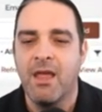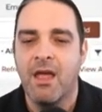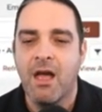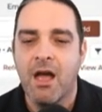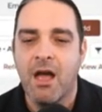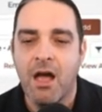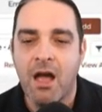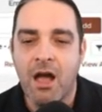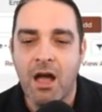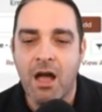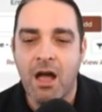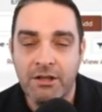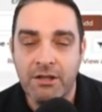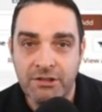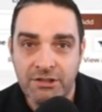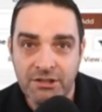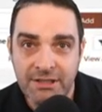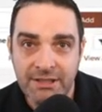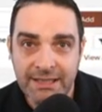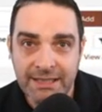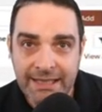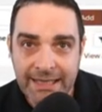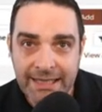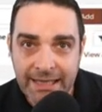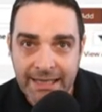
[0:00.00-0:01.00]

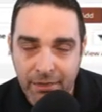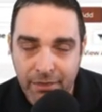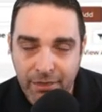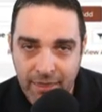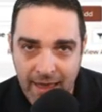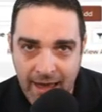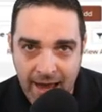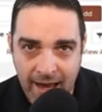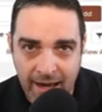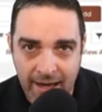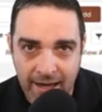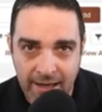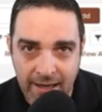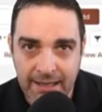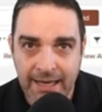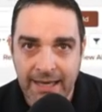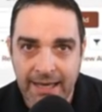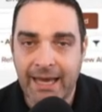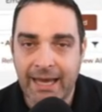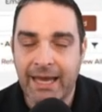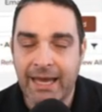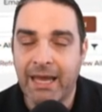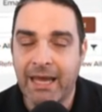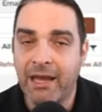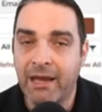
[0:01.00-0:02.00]
Underneath that,
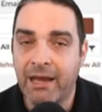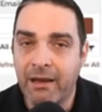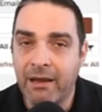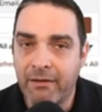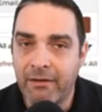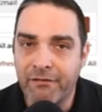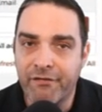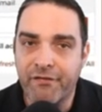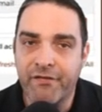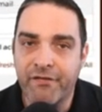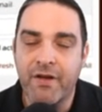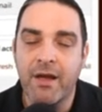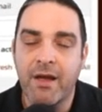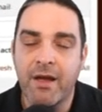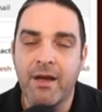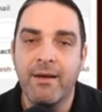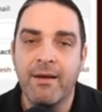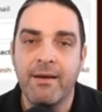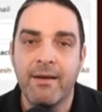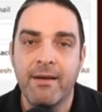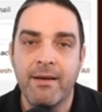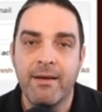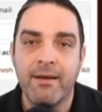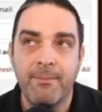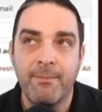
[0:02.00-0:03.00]
if
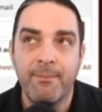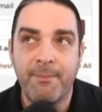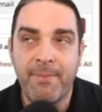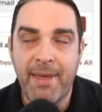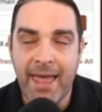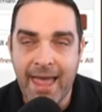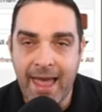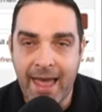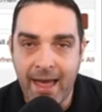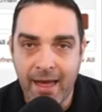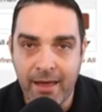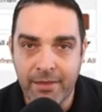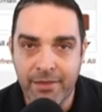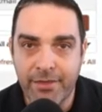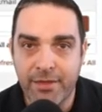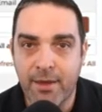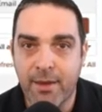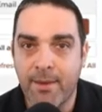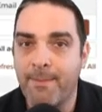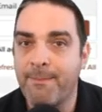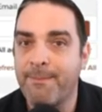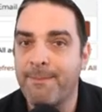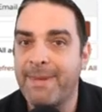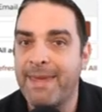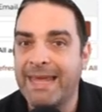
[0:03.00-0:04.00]
path
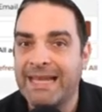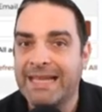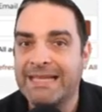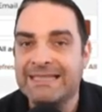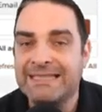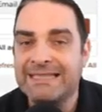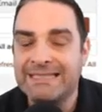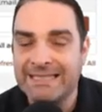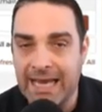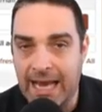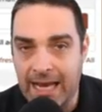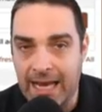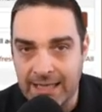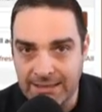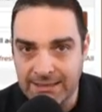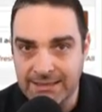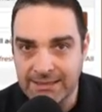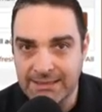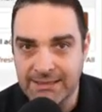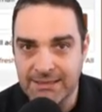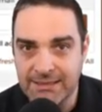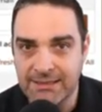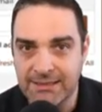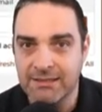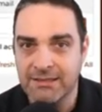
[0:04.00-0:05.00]
makes
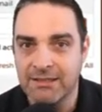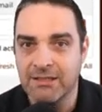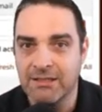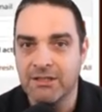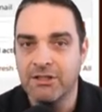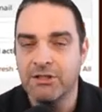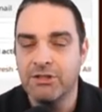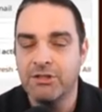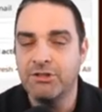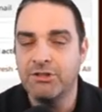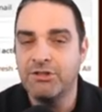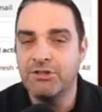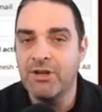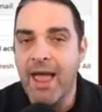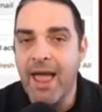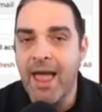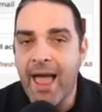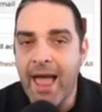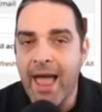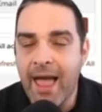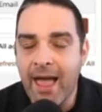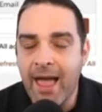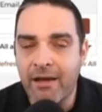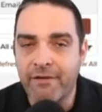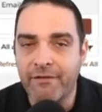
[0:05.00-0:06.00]
sense to
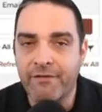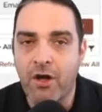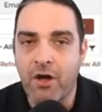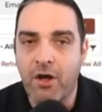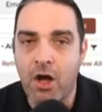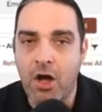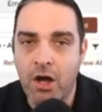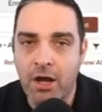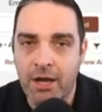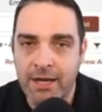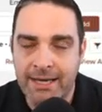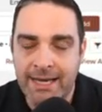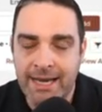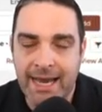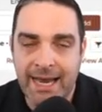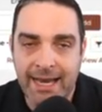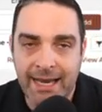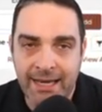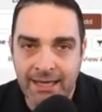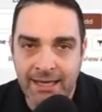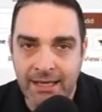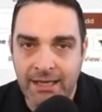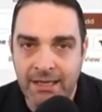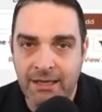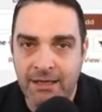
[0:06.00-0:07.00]
have on
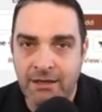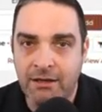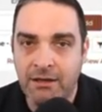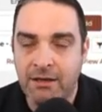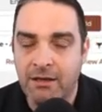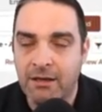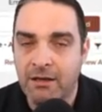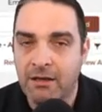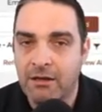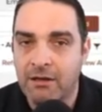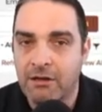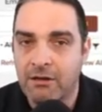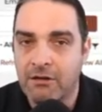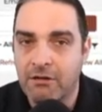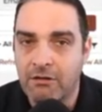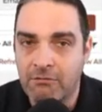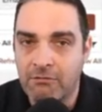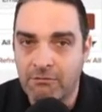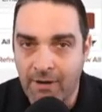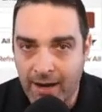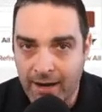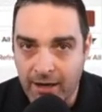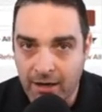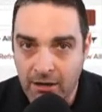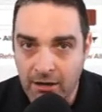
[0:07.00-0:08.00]
any
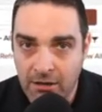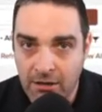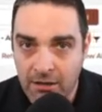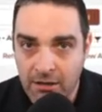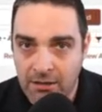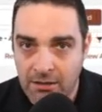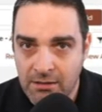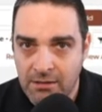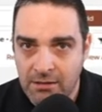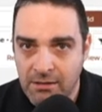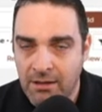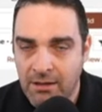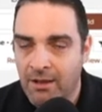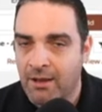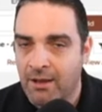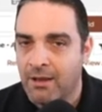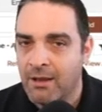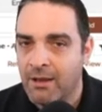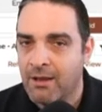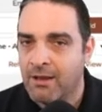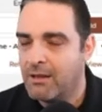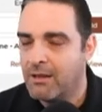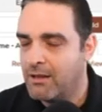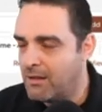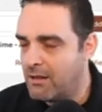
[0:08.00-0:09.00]
record,
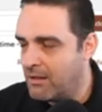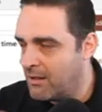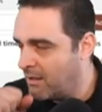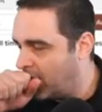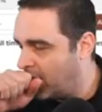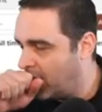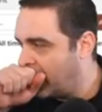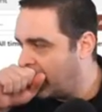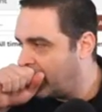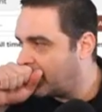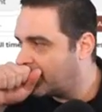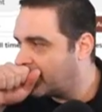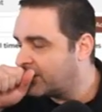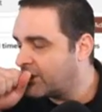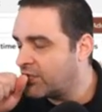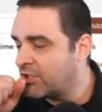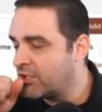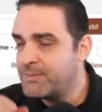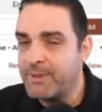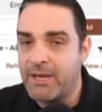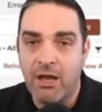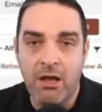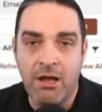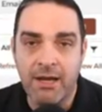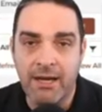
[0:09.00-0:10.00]
excuse me,
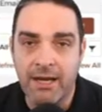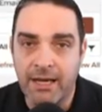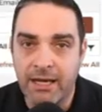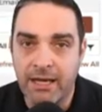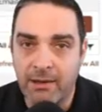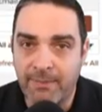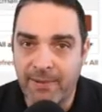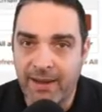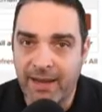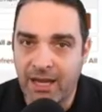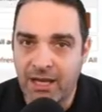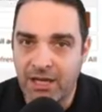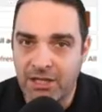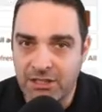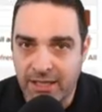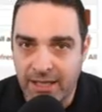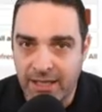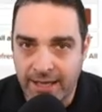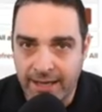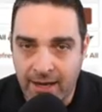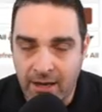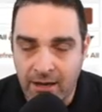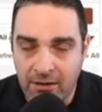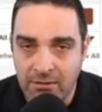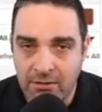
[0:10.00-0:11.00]
on any page
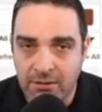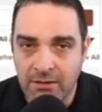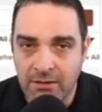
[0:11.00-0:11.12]
layout,